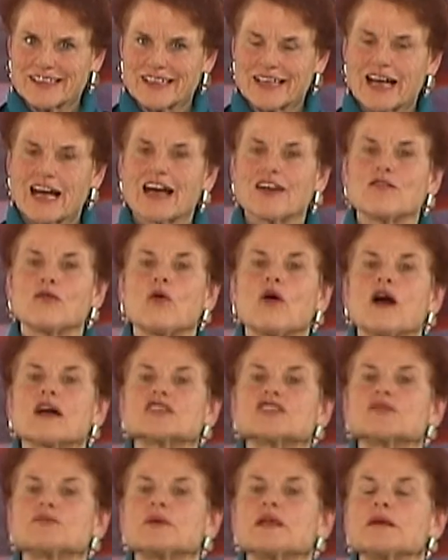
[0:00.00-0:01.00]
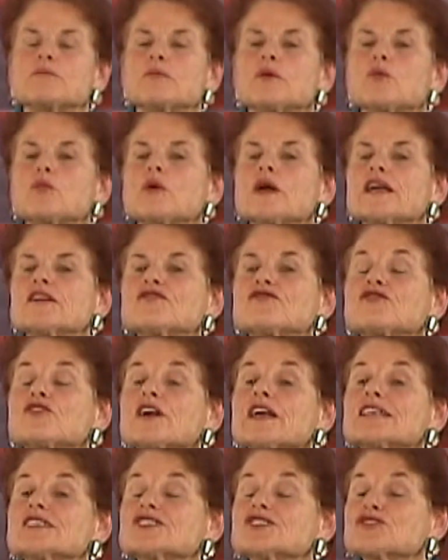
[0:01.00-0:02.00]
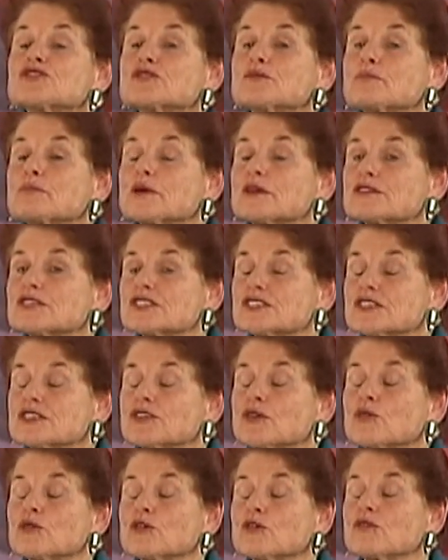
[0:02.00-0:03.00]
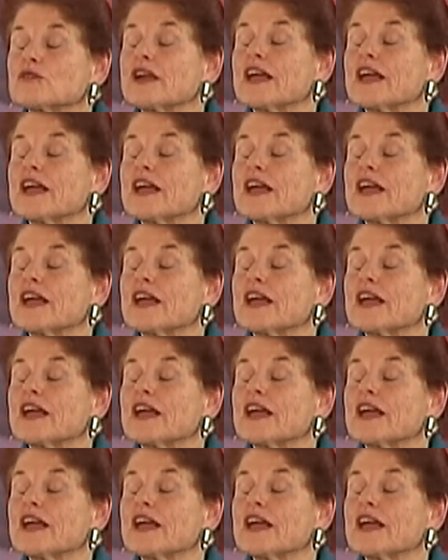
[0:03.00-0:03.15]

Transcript: I've watched people wait for a certain person or